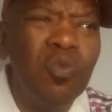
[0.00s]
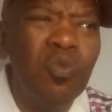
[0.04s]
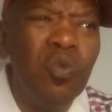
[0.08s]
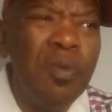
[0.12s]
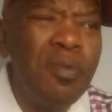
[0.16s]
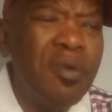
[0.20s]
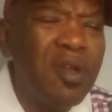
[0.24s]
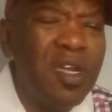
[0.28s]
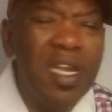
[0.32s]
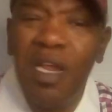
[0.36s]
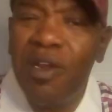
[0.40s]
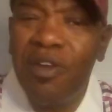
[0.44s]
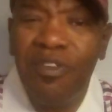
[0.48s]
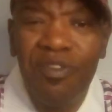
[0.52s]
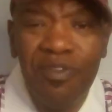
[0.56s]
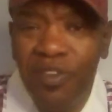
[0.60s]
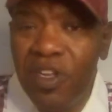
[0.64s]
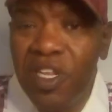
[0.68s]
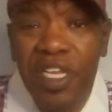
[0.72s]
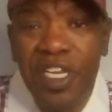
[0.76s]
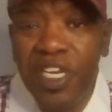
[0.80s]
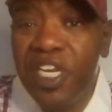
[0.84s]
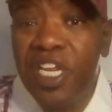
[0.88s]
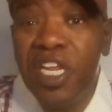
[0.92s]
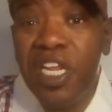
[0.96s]
women that
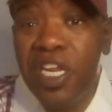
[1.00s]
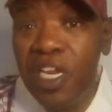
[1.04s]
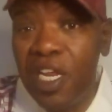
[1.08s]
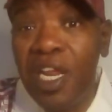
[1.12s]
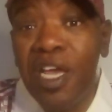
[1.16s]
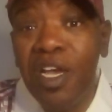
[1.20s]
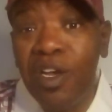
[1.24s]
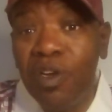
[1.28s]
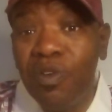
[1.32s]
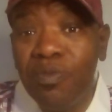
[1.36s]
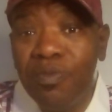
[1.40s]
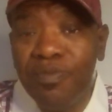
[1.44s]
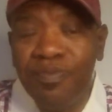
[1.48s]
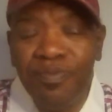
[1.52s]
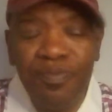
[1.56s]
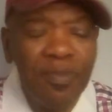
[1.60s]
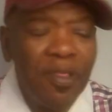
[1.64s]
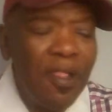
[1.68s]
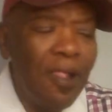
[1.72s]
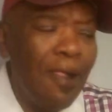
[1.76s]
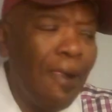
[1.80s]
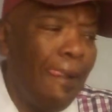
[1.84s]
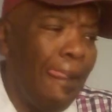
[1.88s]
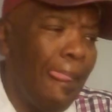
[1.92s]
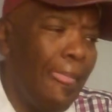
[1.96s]
really needed help.
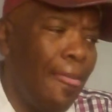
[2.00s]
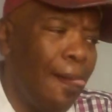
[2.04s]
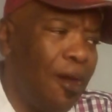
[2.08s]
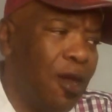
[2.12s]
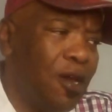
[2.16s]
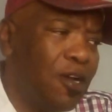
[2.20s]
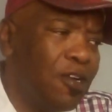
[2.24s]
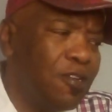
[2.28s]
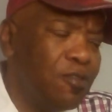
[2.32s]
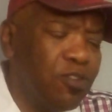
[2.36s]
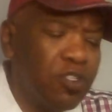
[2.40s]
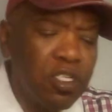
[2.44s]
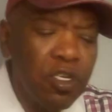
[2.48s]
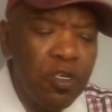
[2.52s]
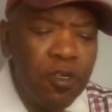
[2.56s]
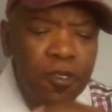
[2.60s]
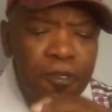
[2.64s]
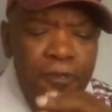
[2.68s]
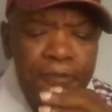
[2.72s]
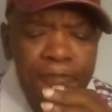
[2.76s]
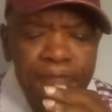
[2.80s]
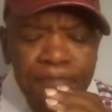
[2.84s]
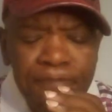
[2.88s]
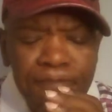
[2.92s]
So